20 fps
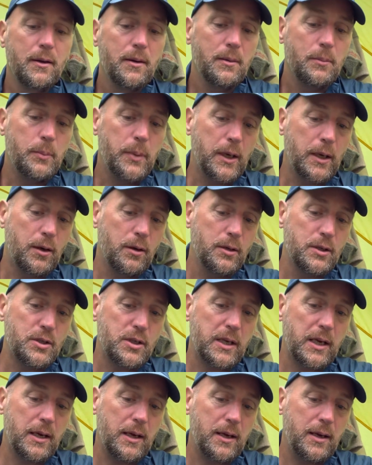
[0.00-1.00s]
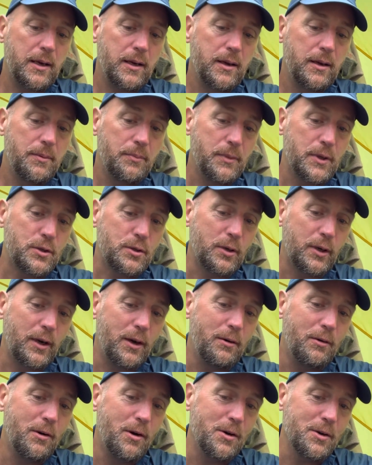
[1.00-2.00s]
because of the sort of
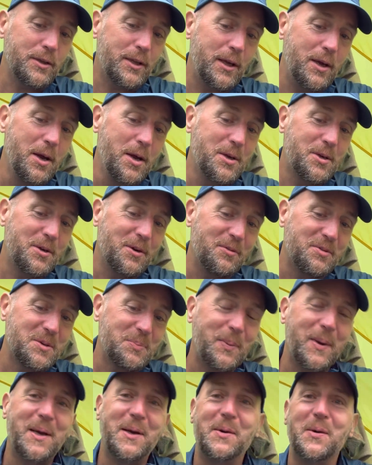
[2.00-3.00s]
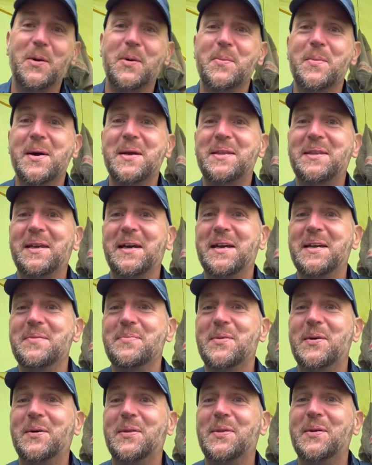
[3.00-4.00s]
lockdowns I've spent all my
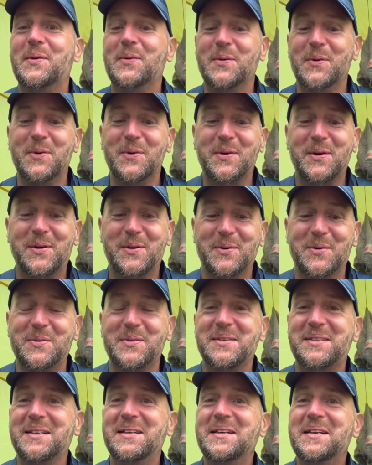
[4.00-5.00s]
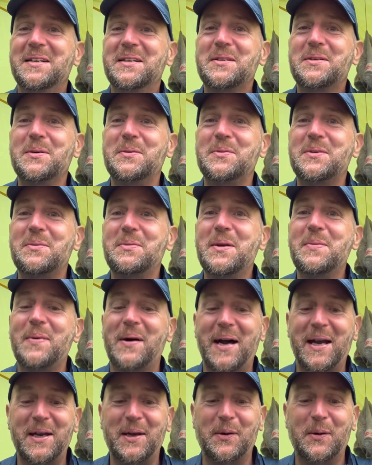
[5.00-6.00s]
time on the locals, so it was a wee bit
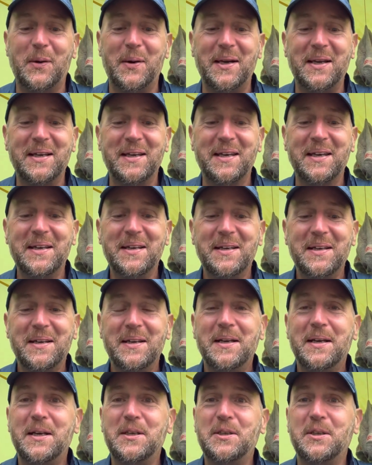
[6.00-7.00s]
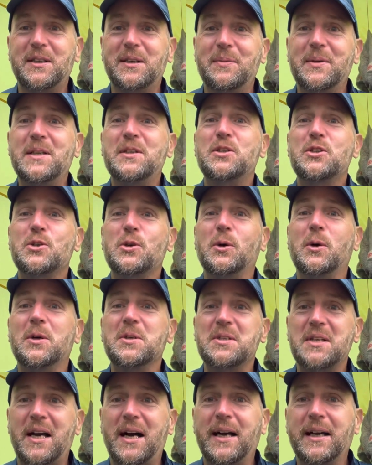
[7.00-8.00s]
ironic. I should have been
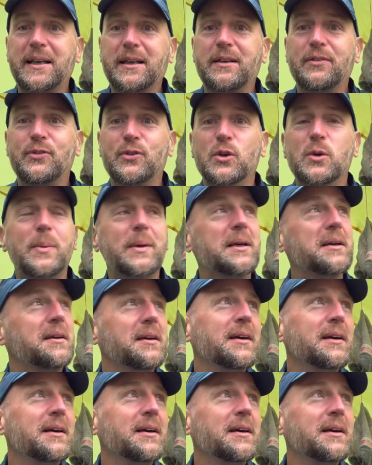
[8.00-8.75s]
Scots agoraphobic,